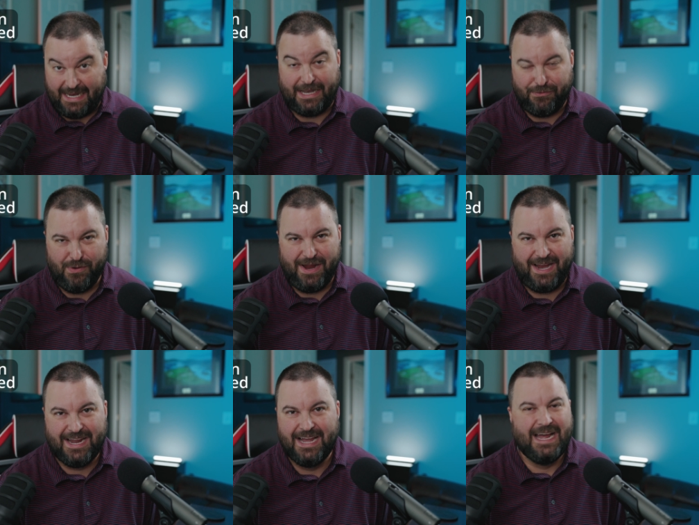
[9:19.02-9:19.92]

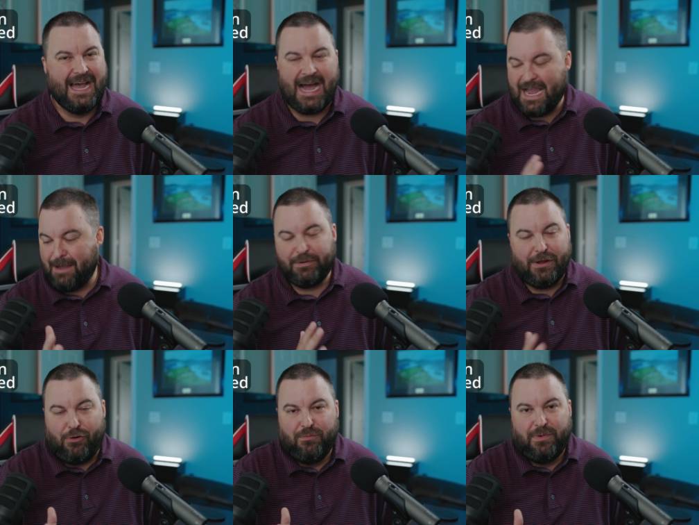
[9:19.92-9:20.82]
anyway. I happen to
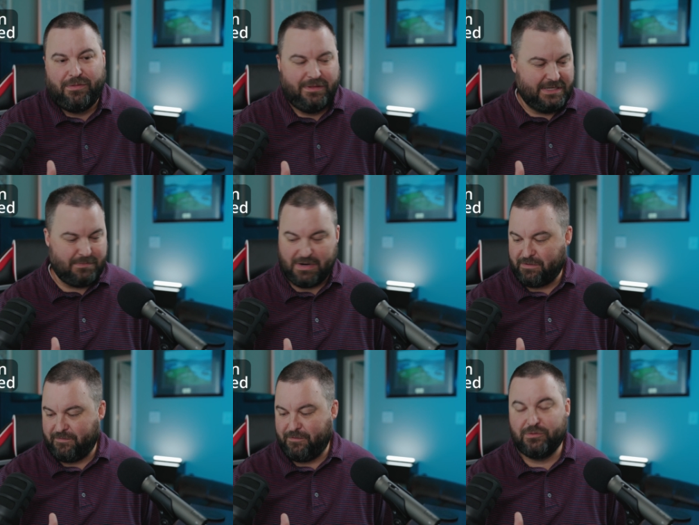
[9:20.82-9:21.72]
own both of these
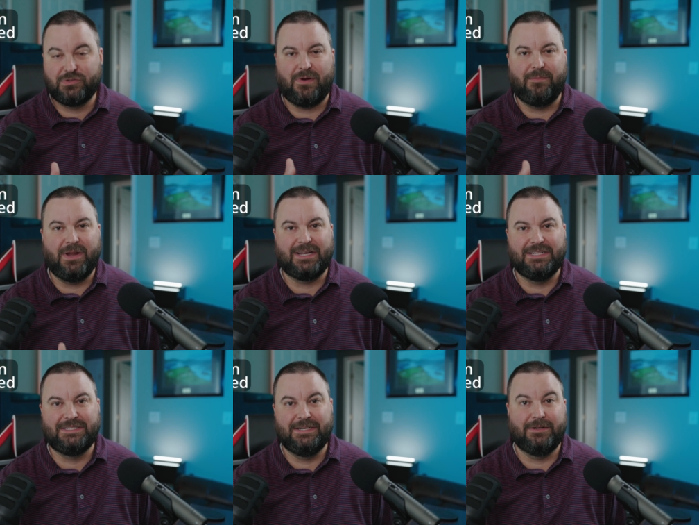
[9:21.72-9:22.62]
microphones, so I'm not going
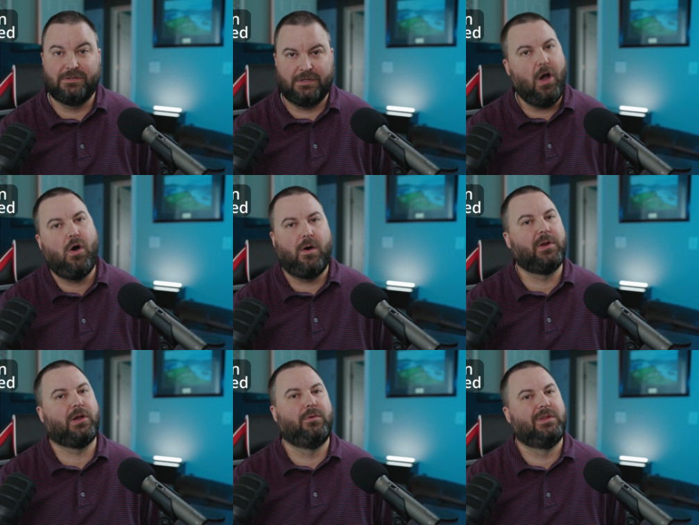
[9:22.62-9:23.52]
to sit here and say, oh, I'm
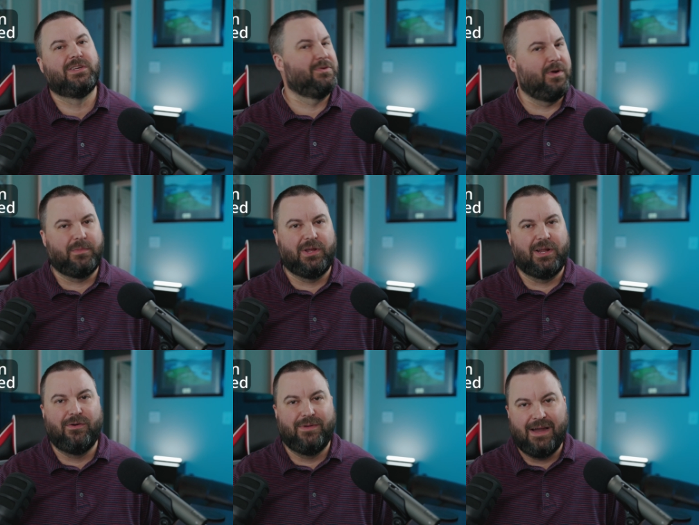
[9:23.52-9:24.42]
going to go with this one, I'm going to
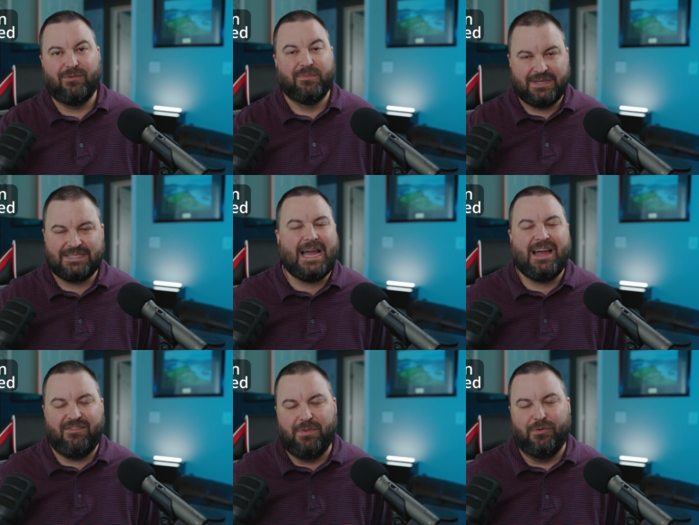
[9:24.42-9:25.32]
go with that one because I
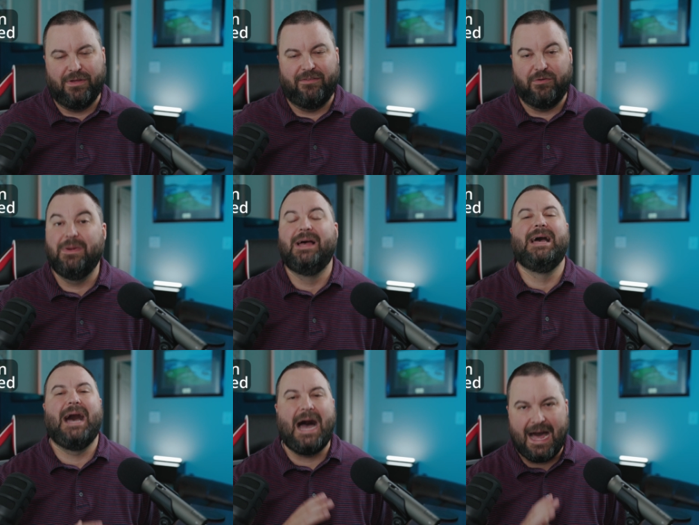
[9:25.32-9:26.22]
have both of them.
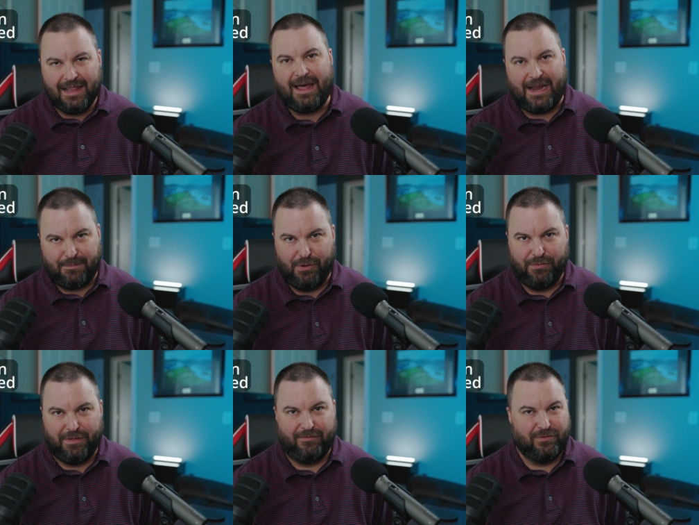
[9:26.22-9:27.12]
I like
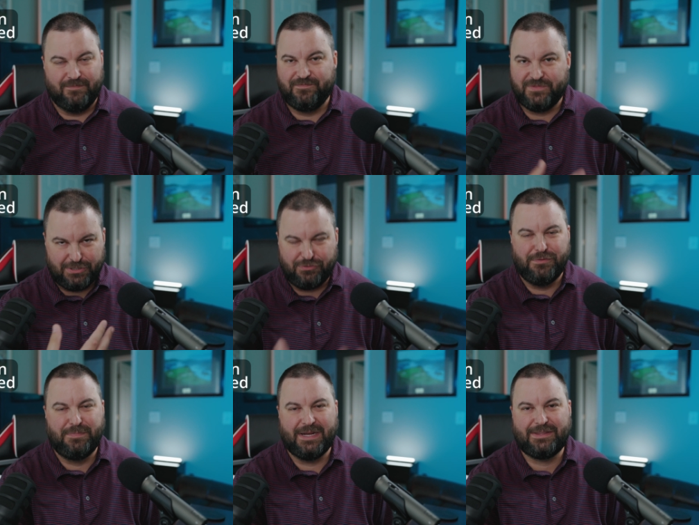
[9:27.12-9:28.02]
both of them, so
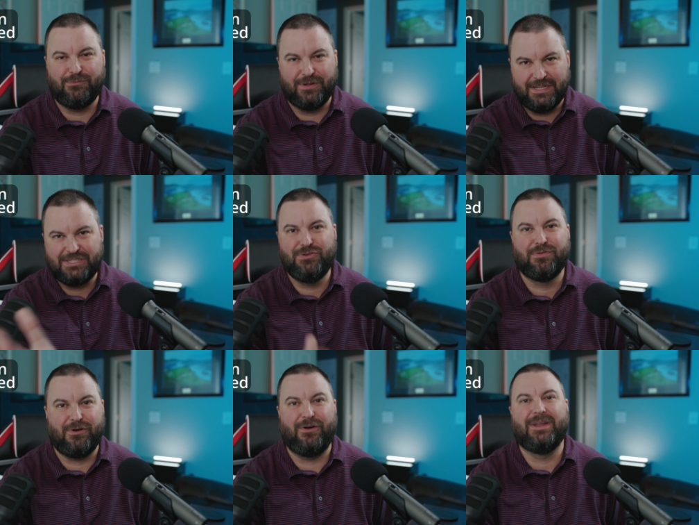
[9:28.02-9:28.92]
you pick the one that you
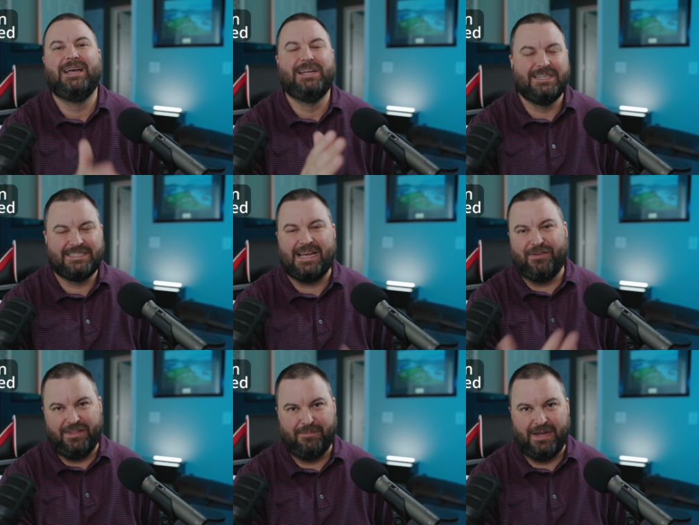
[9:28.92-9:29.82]
thought
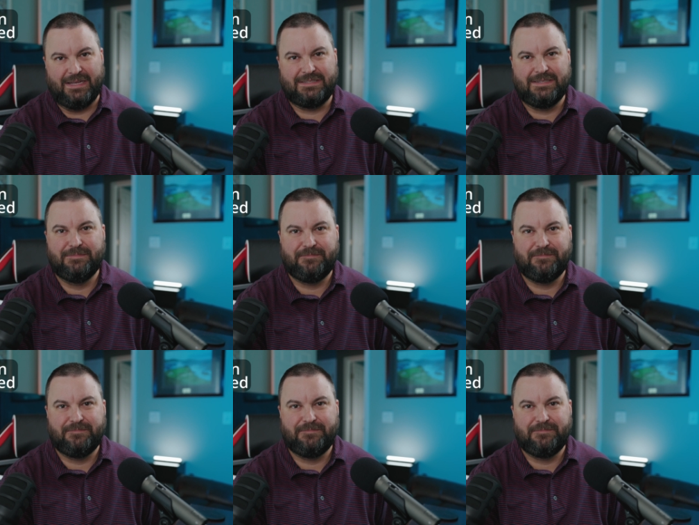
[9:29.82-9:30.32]
sounded the best.